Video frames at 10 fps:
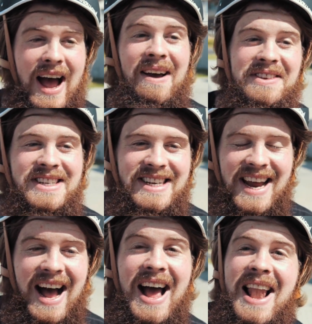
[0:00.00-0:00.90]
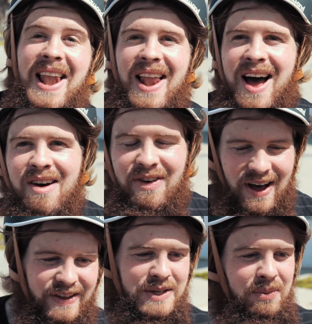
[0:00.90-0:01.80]
I have to say I love
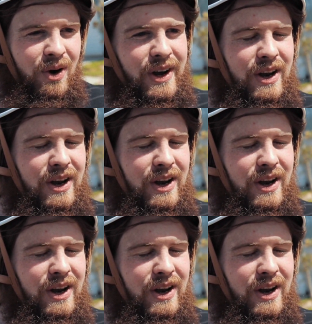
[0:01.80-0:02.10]
how this board